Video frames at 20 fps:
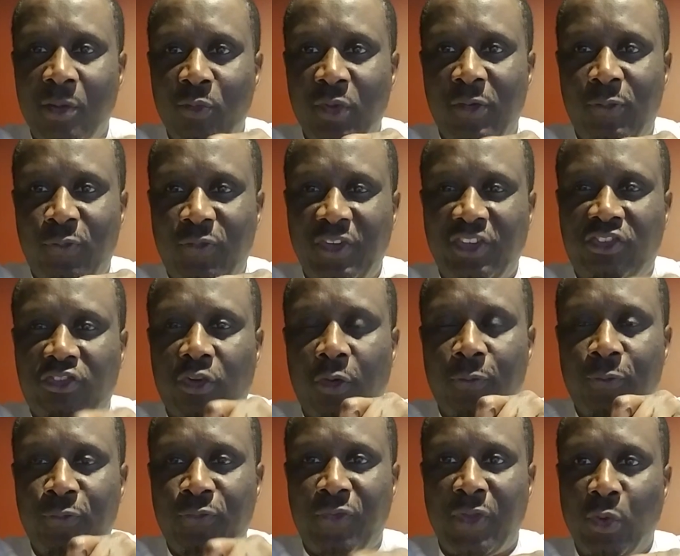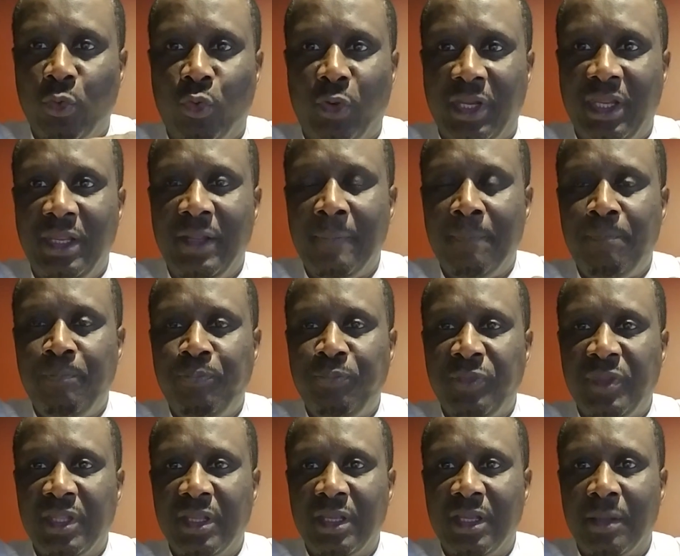with fists of fury,
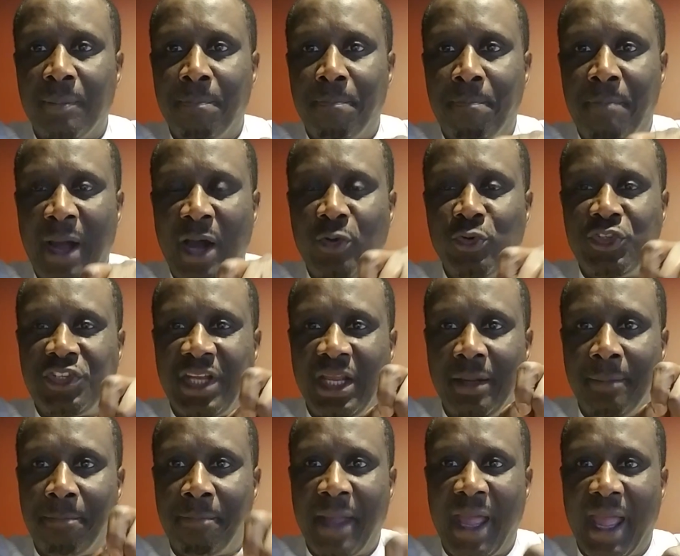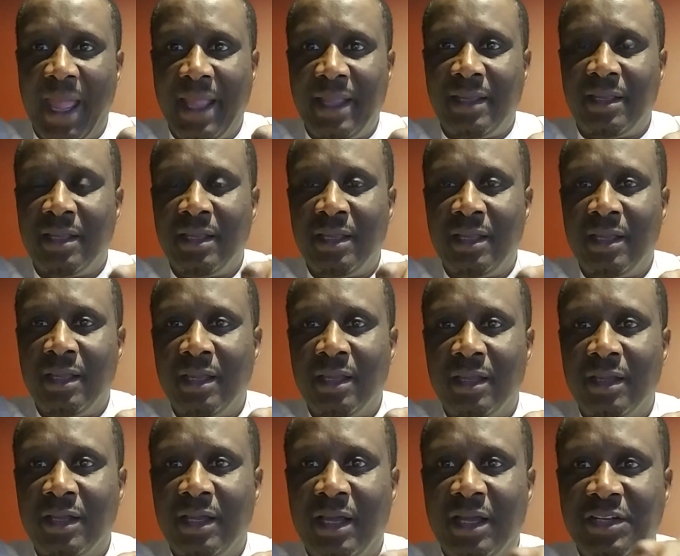bouncing back,
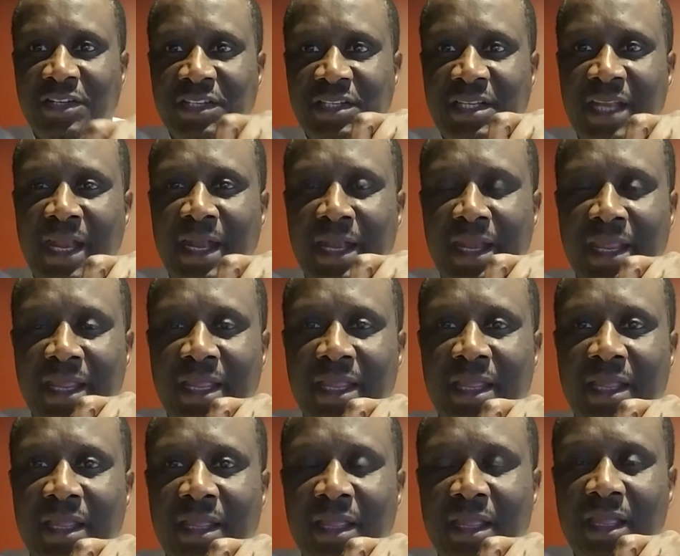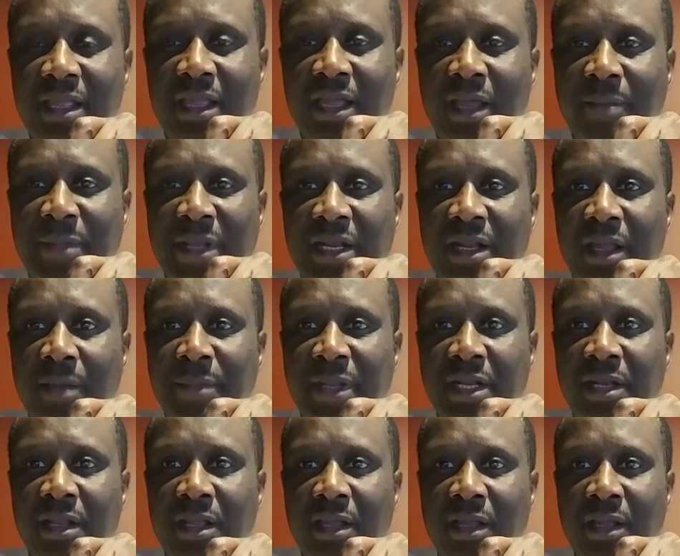sending
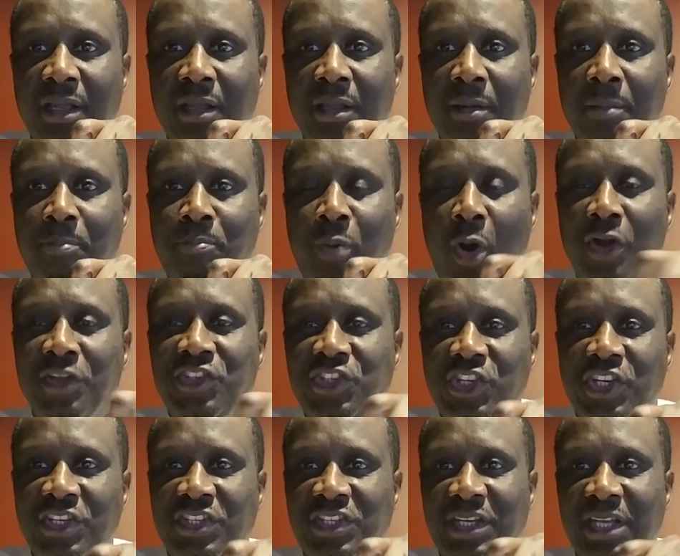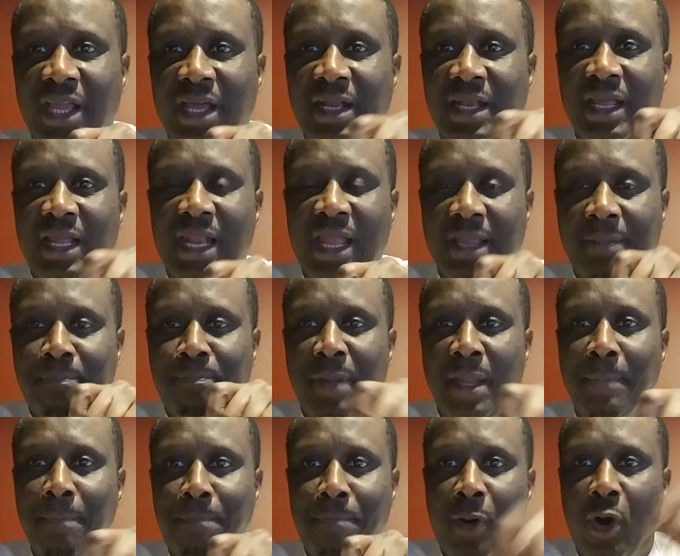punches here and there like
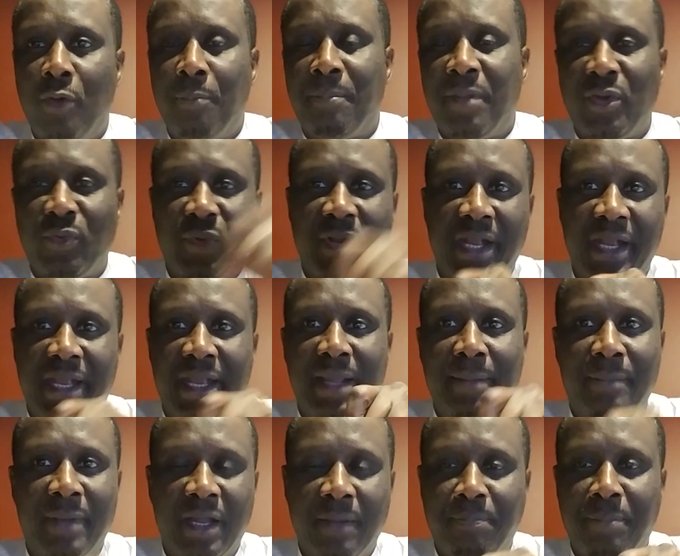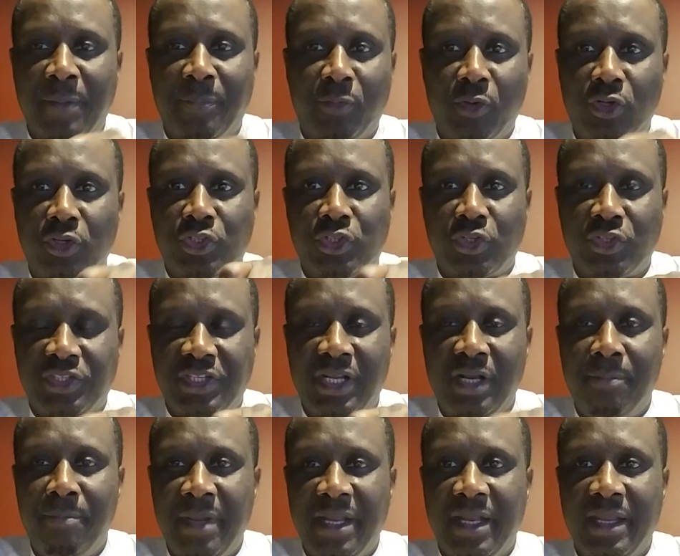ping pong between them and people on
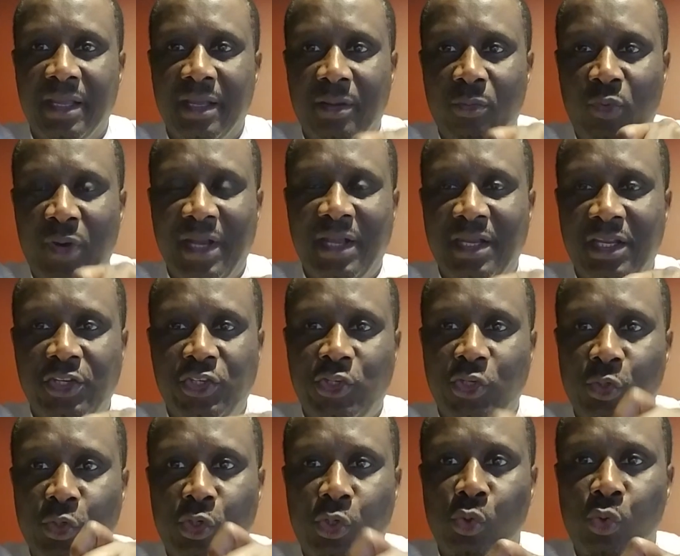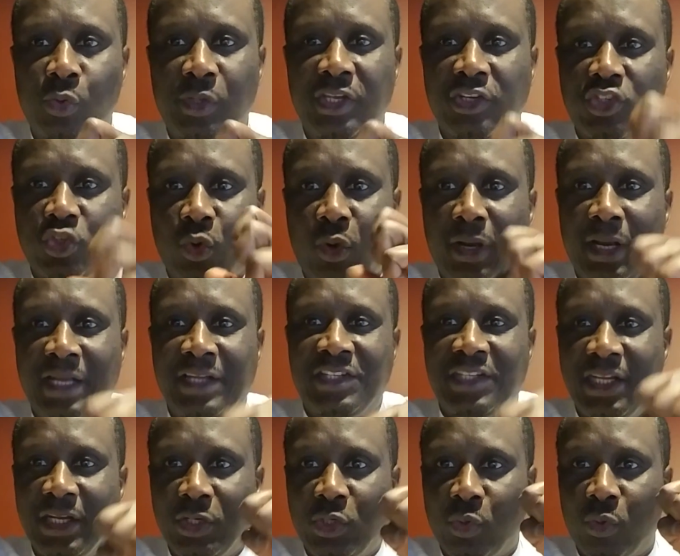social media. What they should do is to
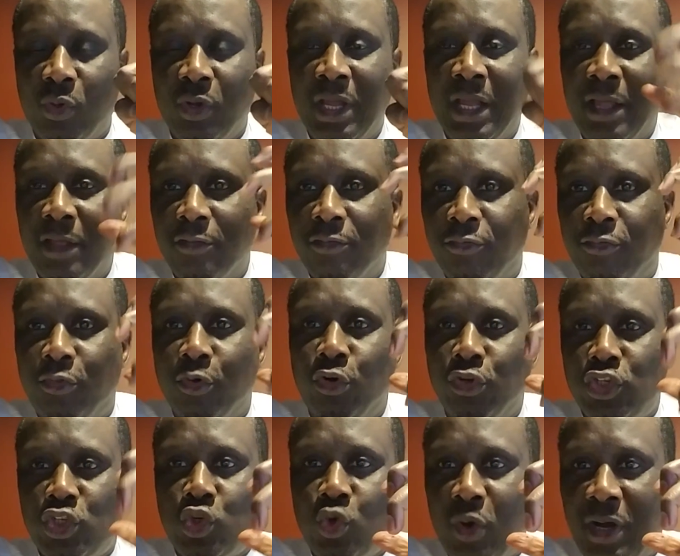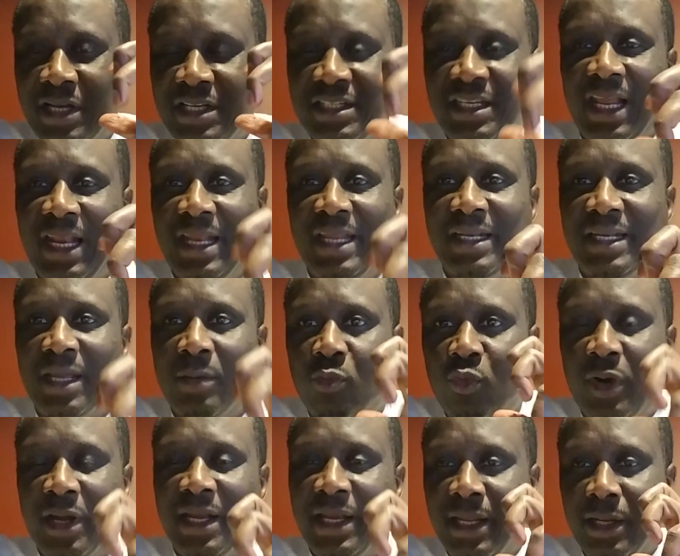listen to those who are telling them
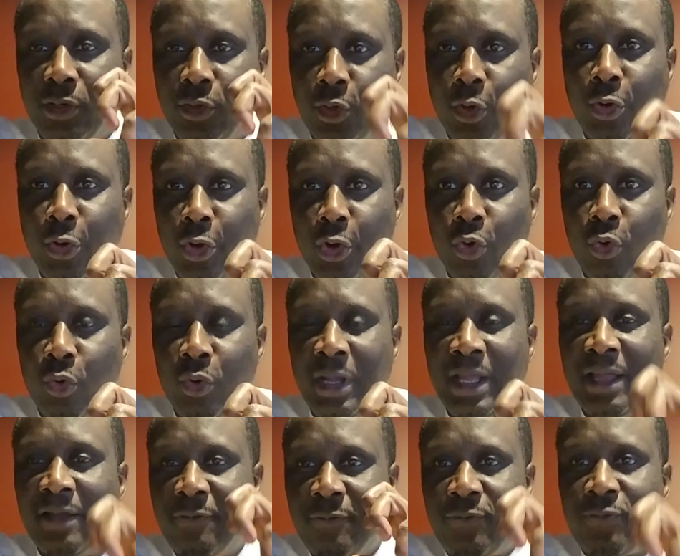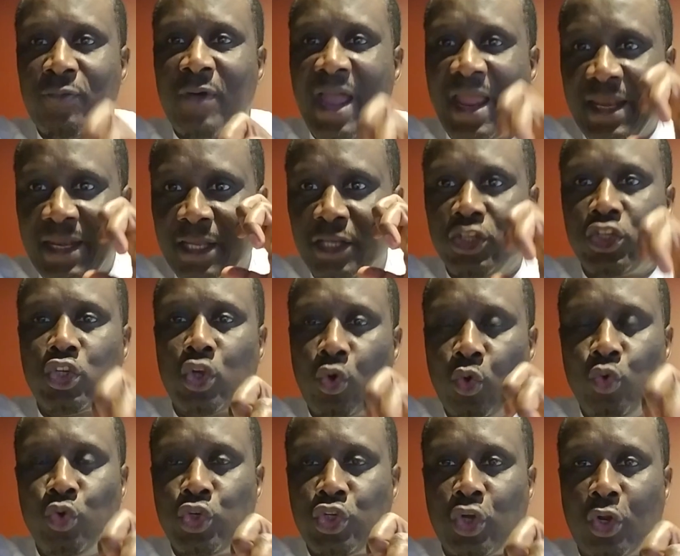what they don't know, find a
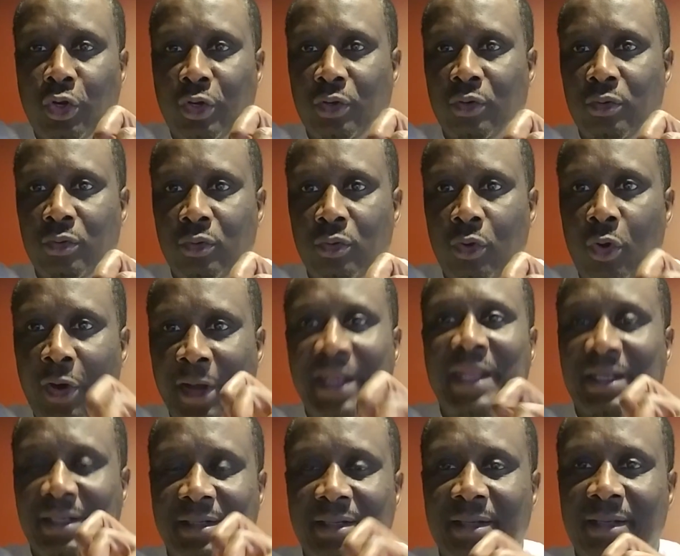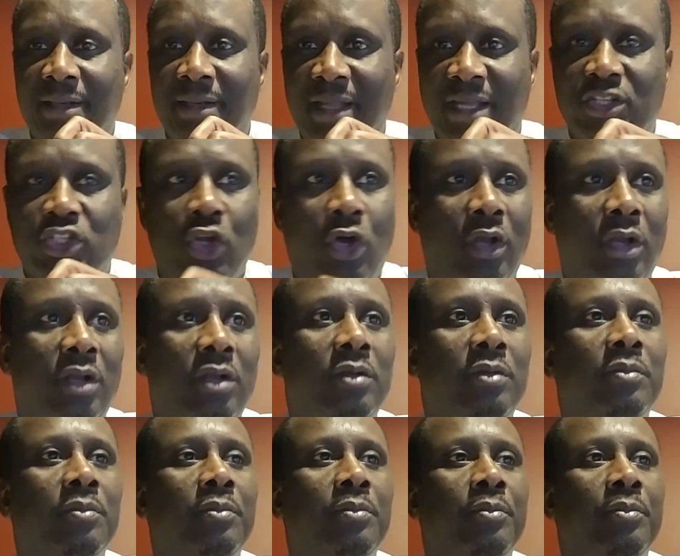solution on it. That's all.